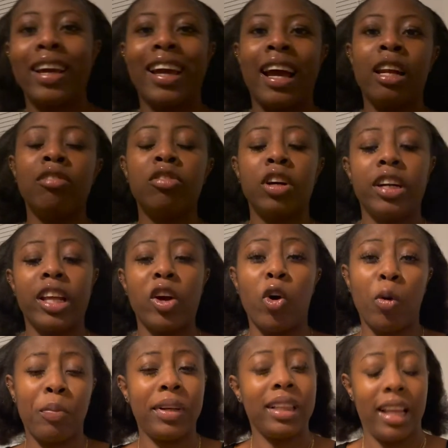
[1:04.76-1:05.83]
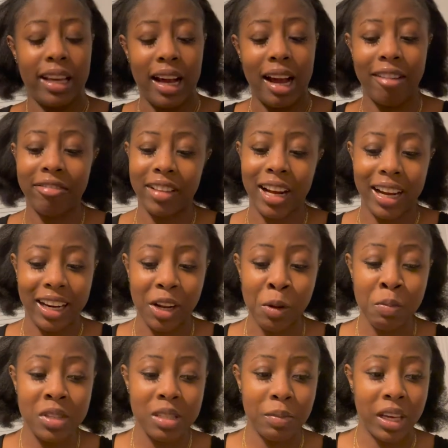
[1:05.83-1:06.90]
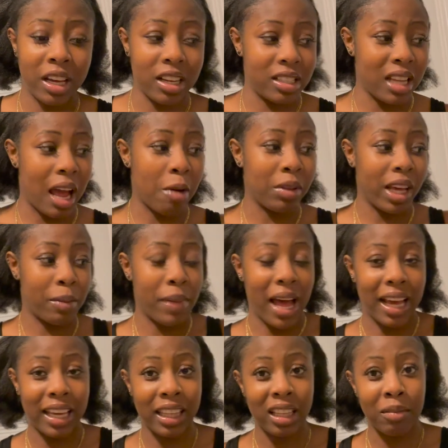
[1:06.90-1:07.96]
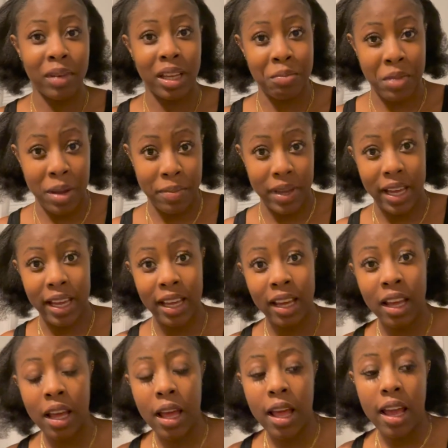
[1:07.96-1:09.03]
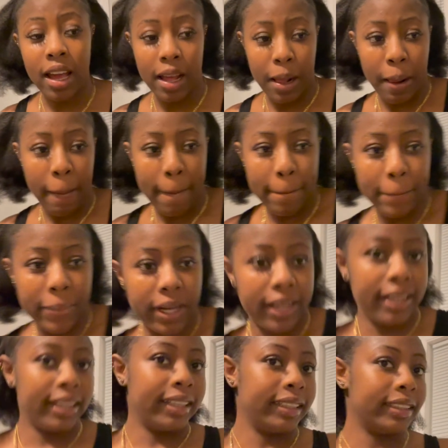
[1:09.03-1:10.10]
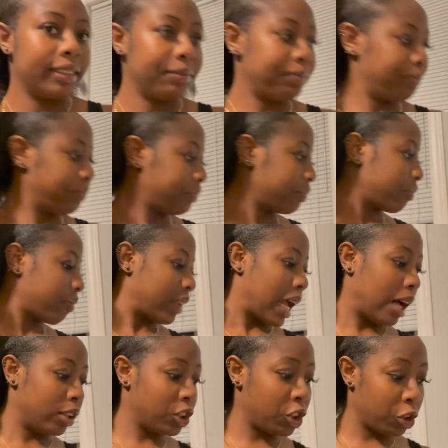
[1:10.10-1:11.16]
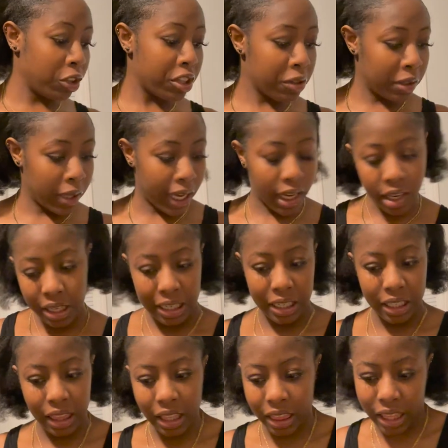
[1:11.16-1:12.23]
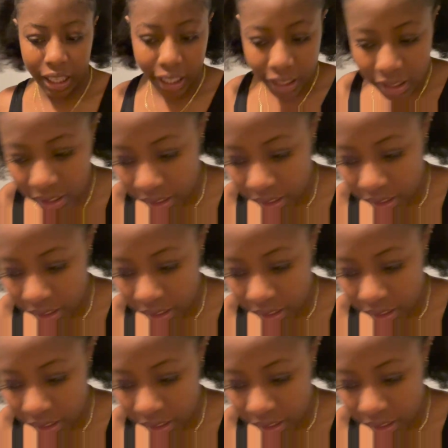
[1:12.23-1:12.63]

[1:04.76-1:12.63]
kind of already opened like half the items because I'm like packing them in my bag. But I'll show you like the things